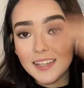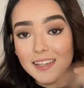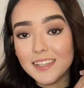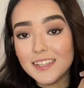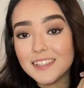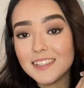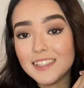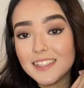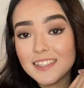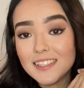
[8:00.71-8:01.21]

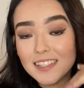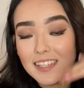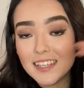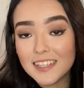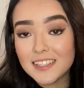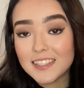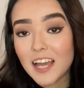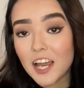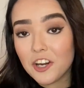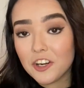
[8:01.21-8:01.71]
this is
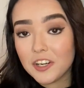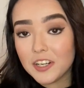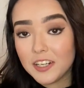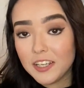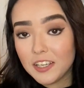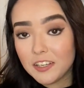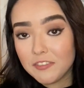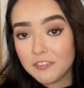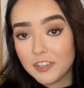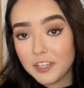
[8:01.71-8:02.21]
the
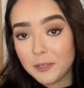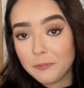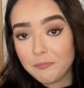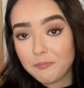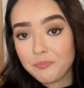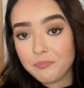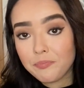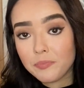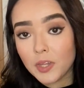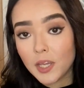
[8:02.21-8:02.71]
entirety of
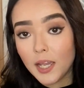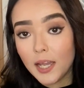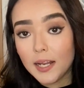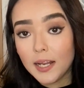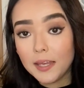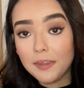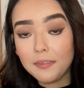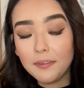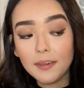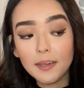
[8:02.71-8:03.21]
it,
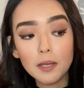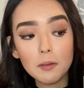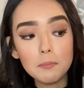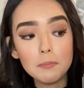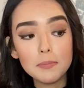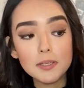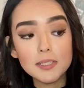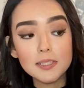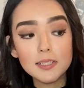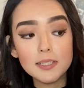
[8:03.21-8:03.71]
and I think
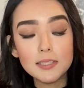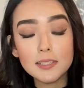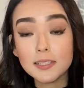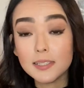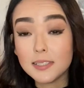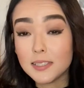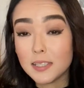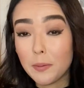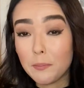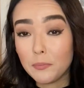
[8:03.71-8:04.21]
I'm missing
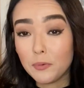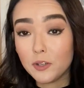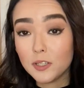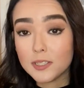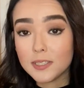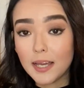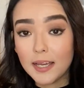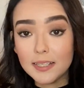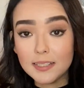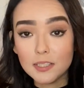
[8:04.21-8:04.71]

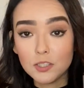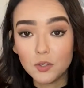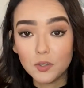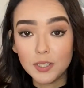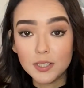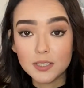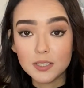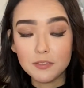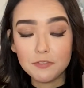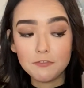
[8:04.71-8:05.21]
December's. I still
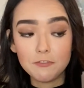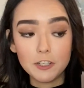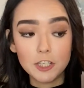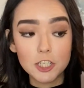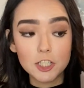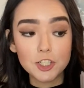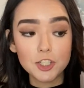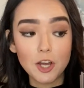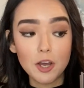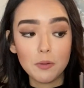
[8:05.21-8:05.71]
need to
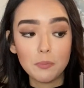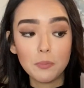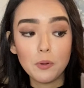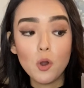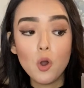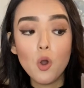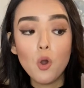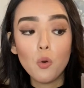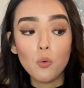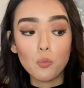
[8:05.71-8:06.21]
finish up
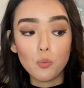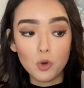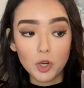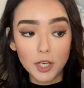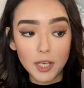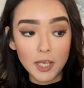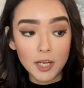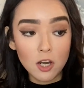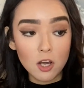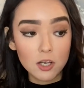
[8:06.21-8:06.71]

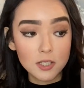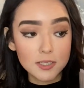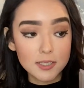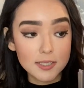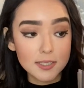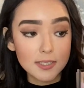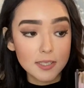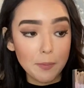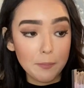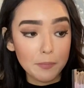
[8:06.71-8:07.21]
working on
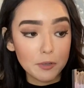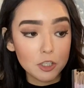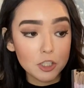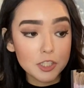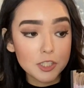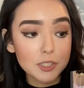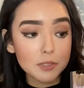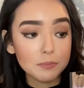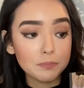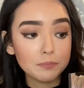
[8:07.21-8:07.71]

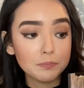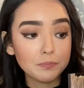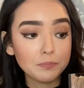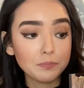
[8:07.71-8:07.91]
December's.